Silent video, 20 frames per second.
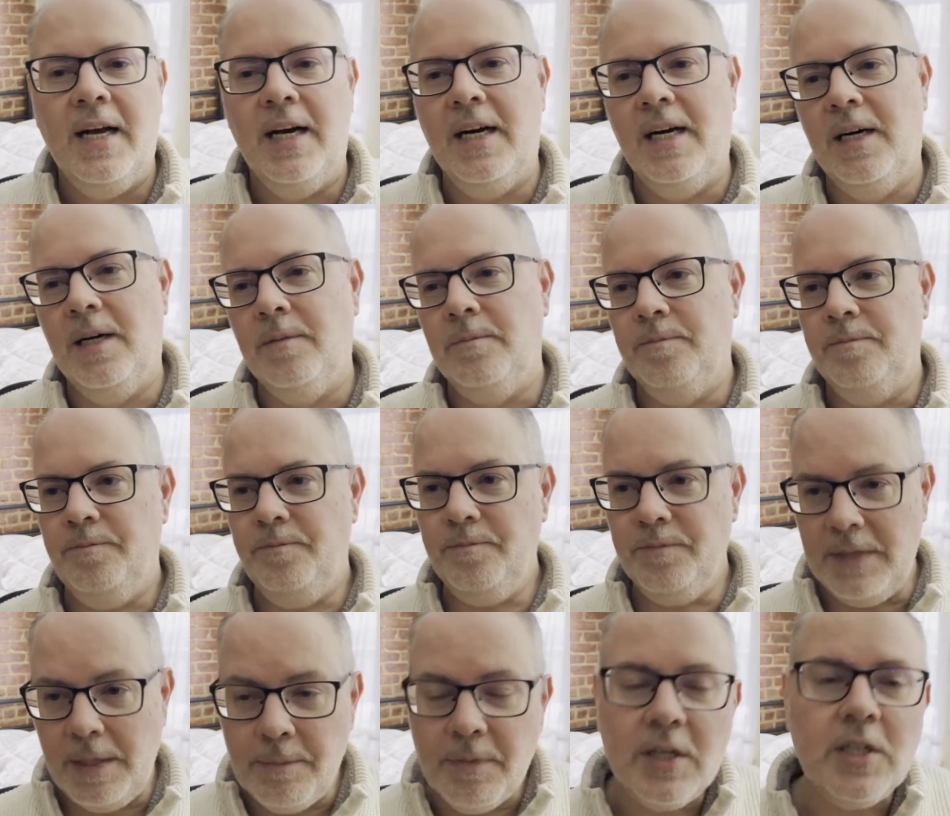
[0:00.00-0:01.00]
um,
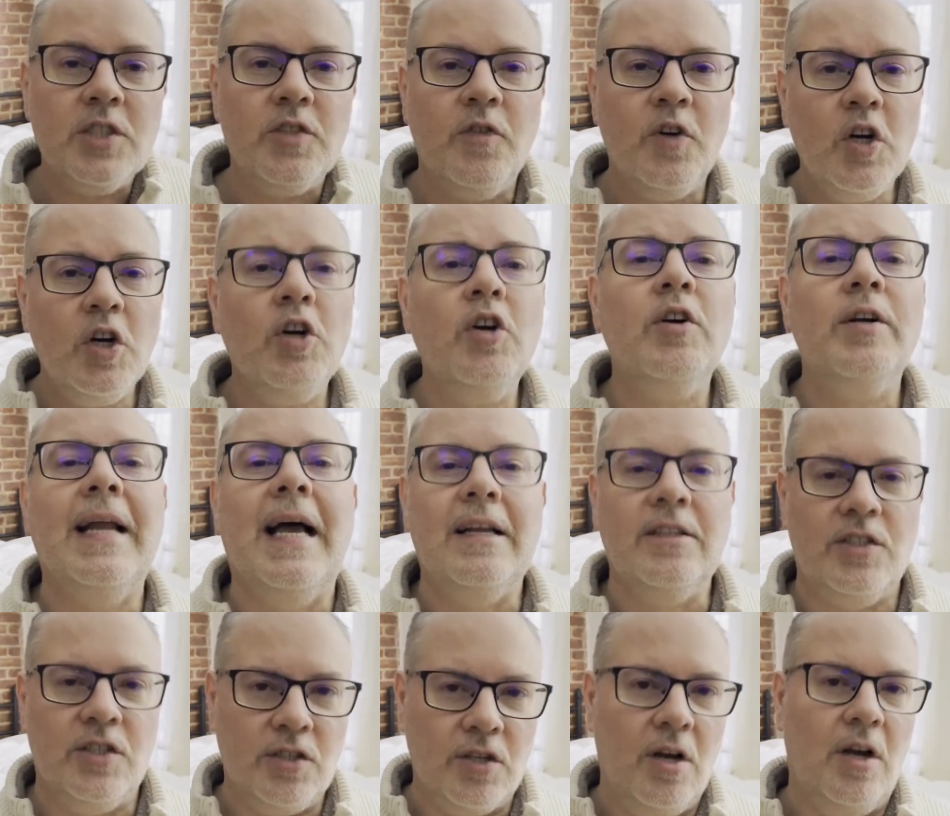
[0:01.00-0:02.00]
and because of her, now
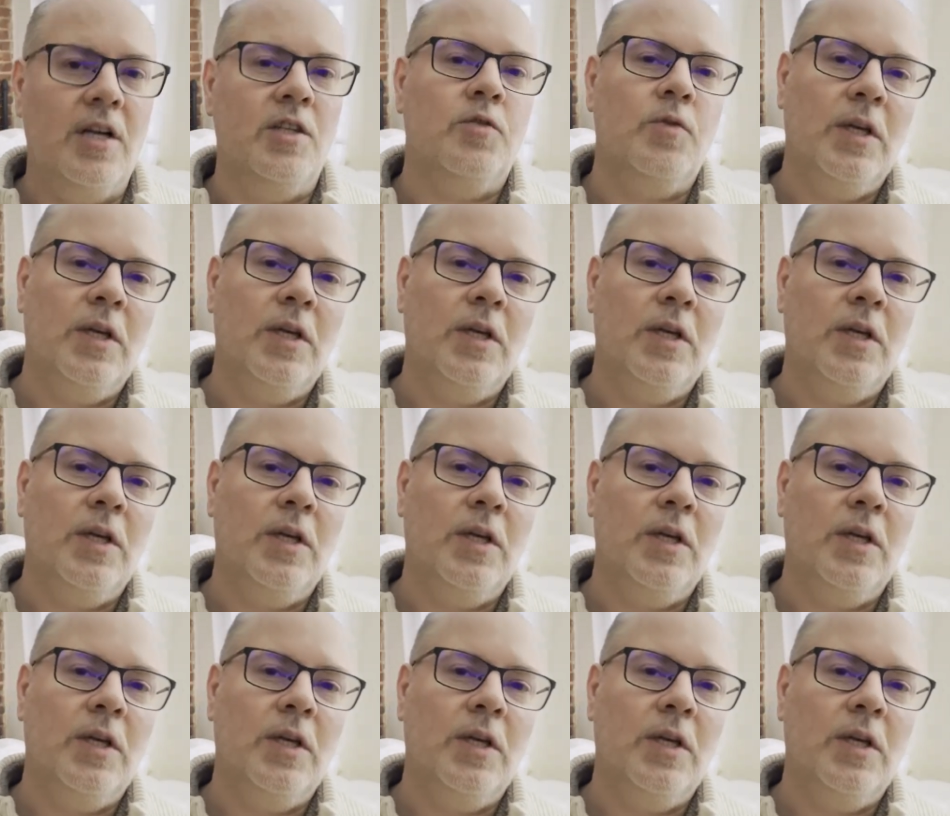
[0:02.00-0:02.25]
decides